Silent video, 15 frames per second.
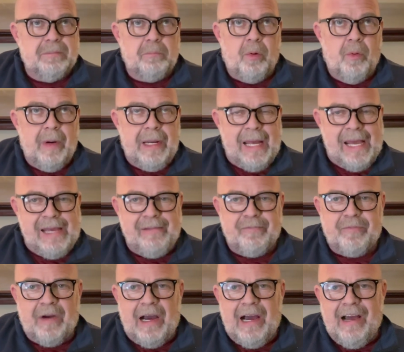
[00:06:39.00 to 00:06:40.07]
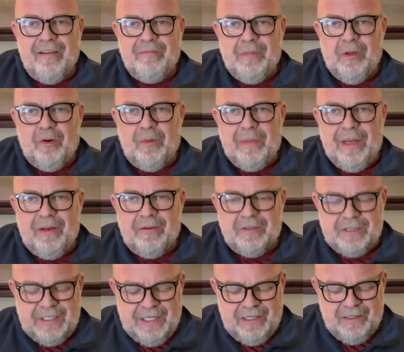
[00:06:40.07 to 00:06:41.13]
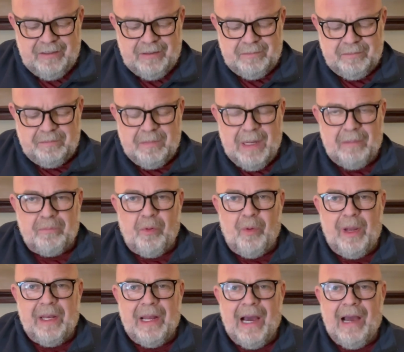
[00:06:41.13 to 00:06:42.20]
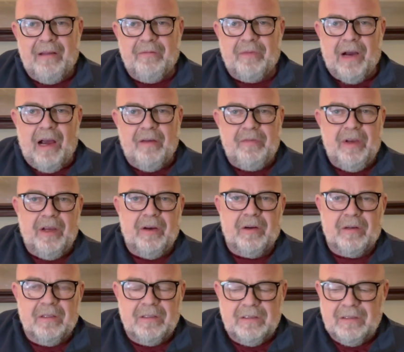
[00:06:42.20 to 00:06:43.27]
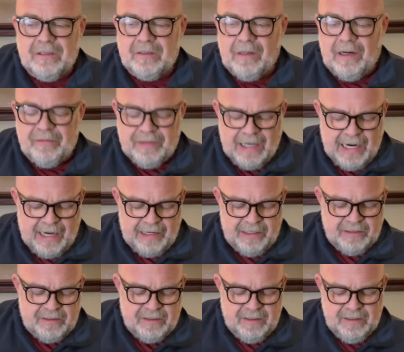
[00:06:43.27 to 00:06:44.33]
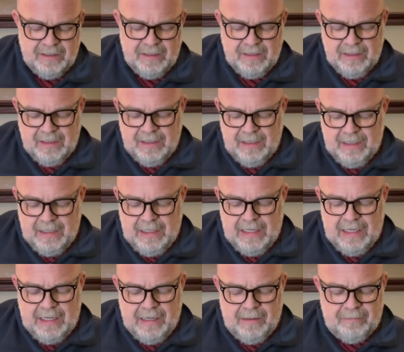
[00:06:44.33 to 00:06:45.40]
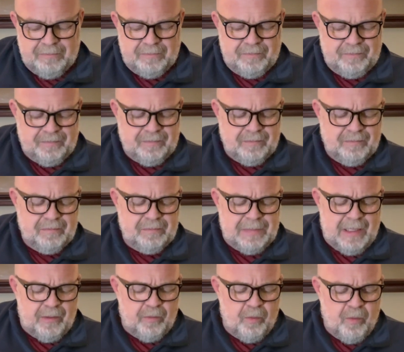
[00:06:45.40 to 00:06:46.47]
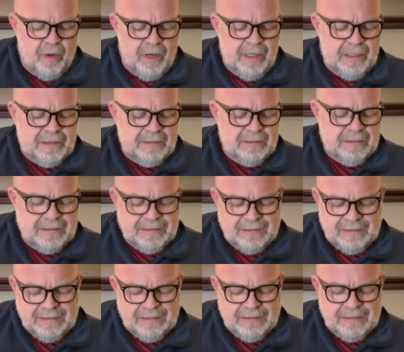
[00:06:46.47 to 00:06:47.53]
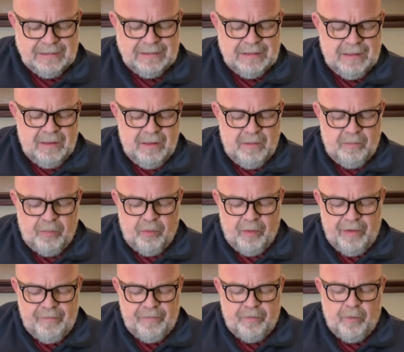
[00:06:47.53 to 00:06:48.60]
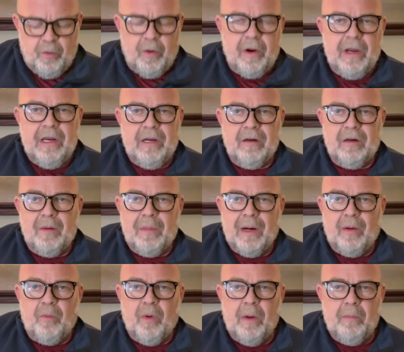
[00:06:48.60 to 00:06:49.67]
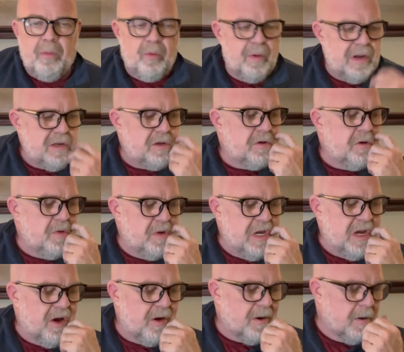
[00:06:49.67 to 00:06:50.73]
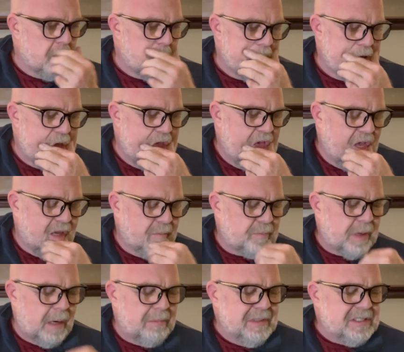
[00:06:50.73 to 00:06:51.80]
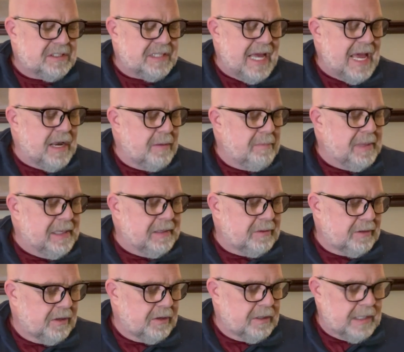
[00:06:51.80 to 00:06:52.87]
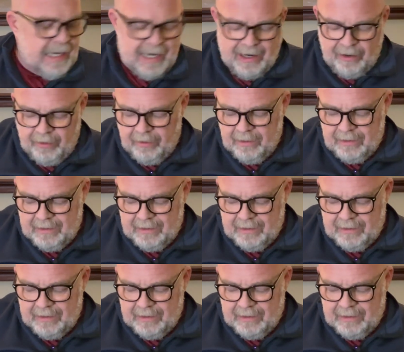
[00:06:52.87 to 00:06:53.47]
0.85 millimeters here and about 0.95 here. So I've got it about 1.4 here and about 1.2 here. Probably stand to be a little higher.